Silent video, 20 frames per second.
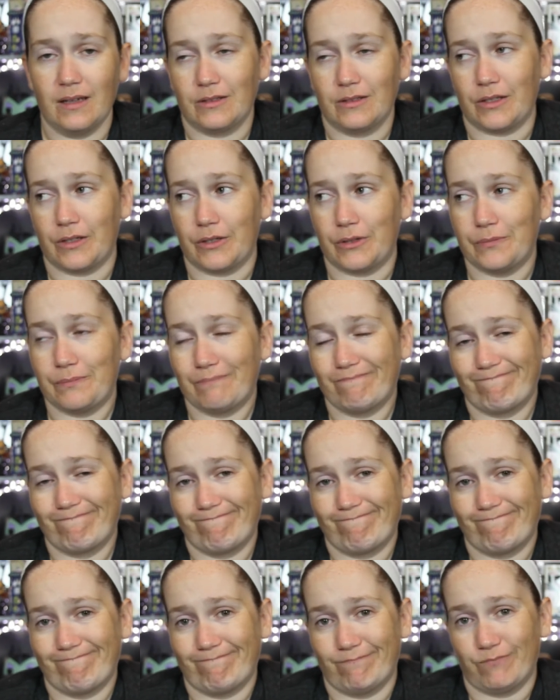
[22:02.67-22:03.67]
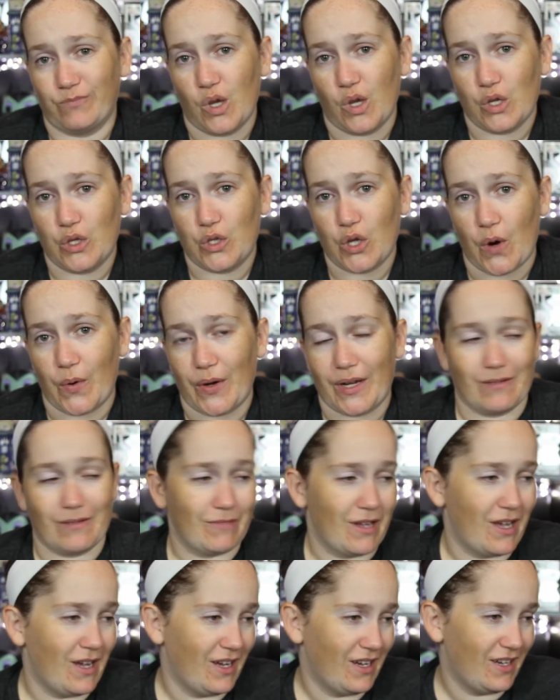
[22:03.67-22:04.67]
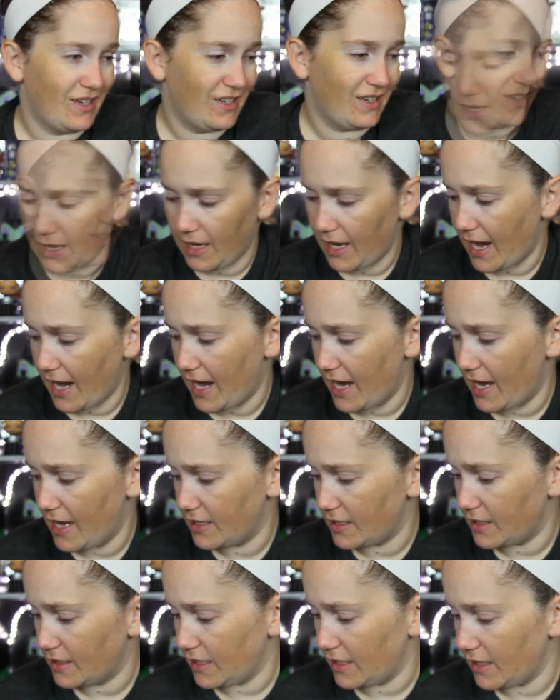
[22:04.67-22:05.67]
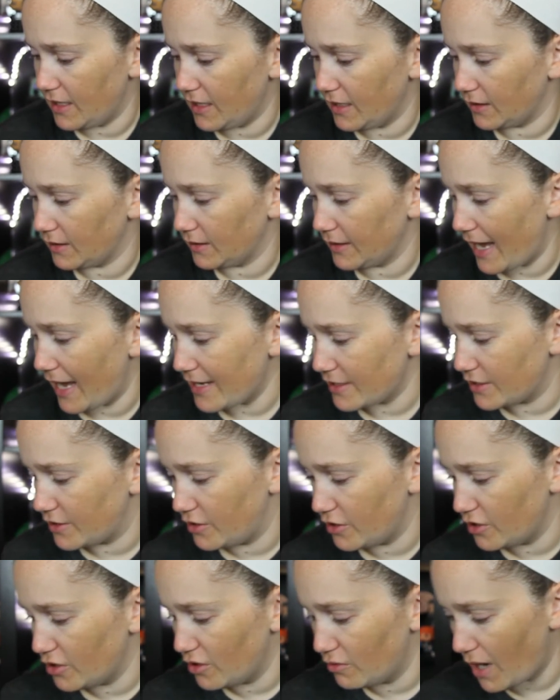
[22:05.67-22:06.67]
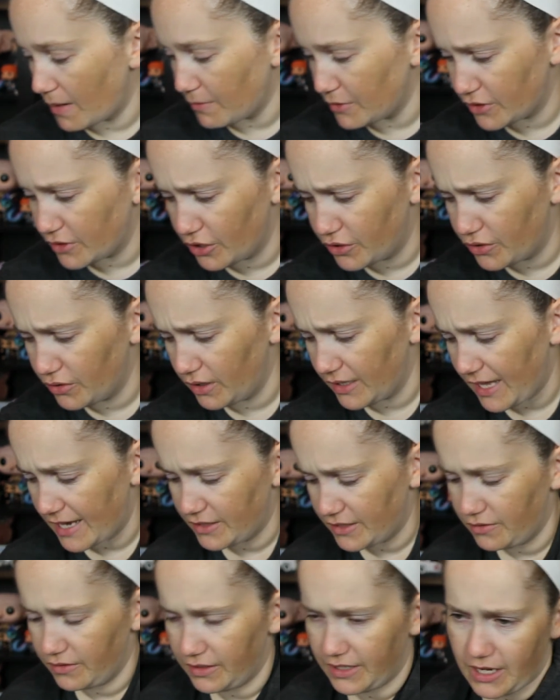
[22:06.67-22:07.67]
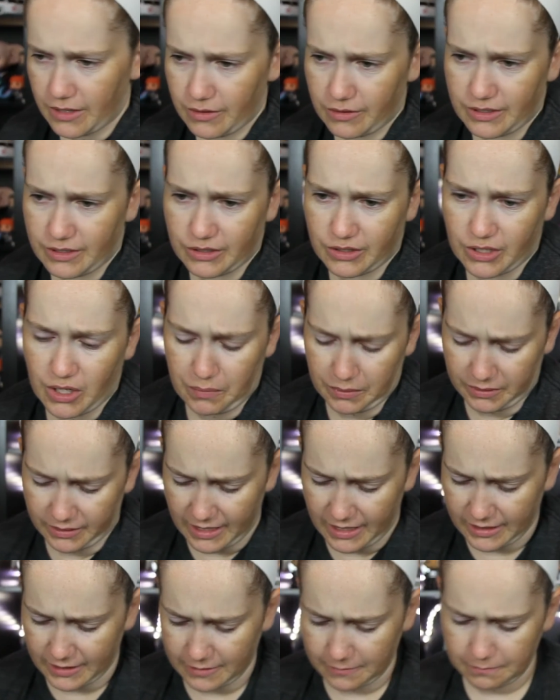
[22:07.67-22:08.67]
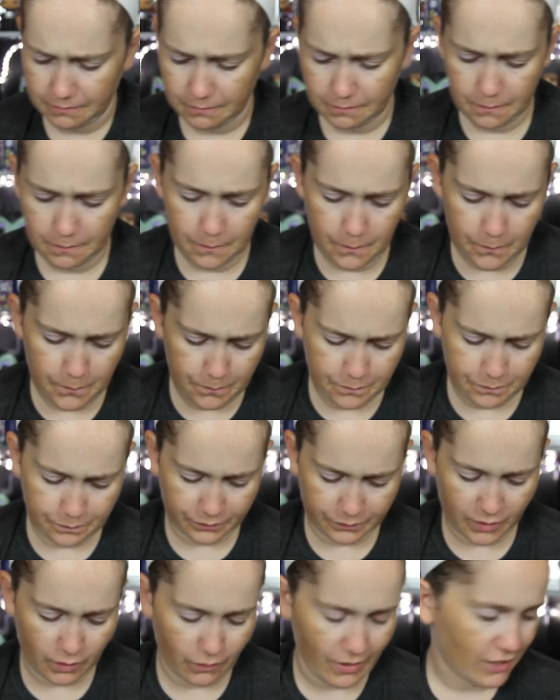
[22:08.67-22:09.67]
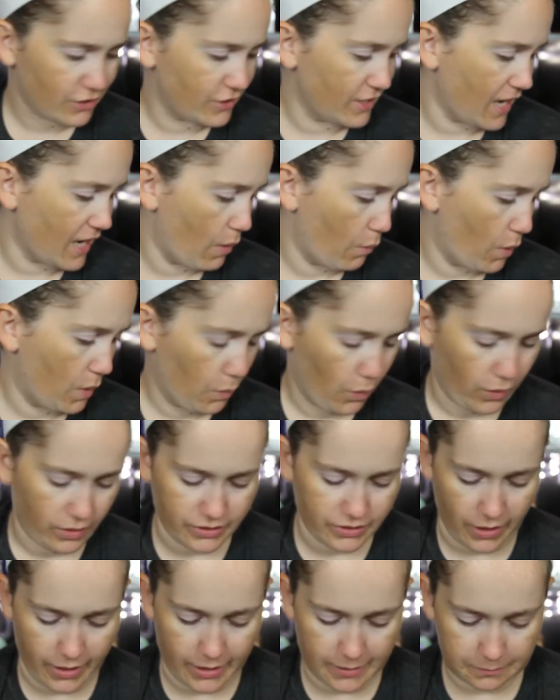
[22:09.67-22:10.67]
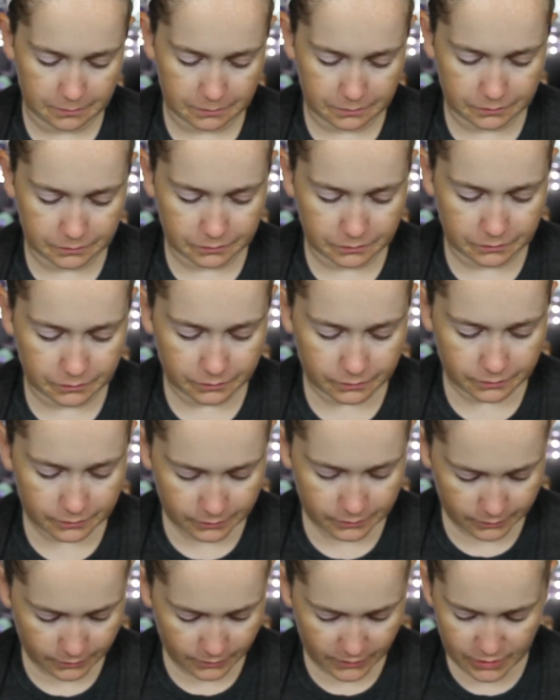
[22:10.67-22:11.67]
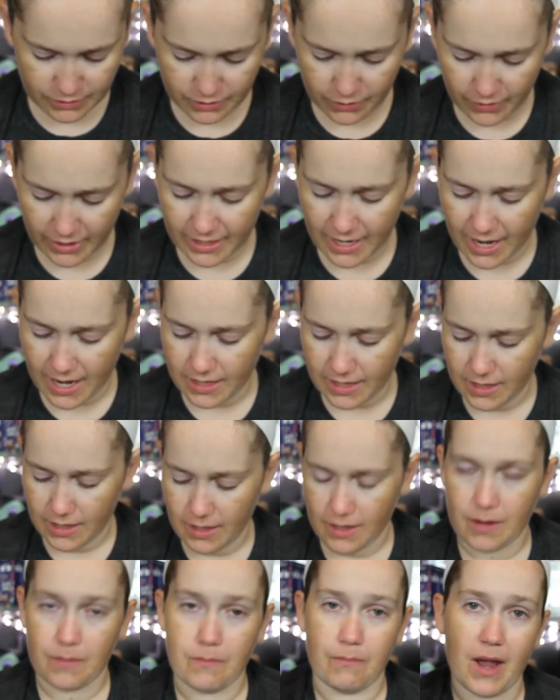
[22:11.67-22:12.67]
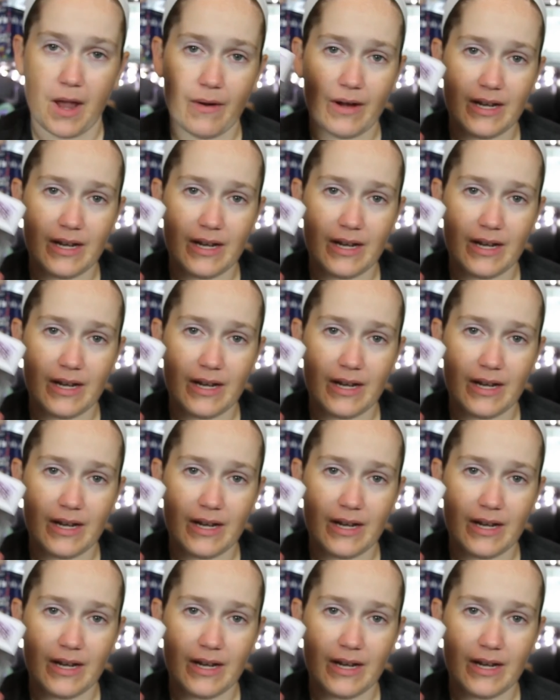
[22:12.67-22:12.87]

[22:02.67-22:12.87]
So, sorry. And the last two, I'm just going to show the last two together since they're related. But actually, I got one more, sorry. So I got Mary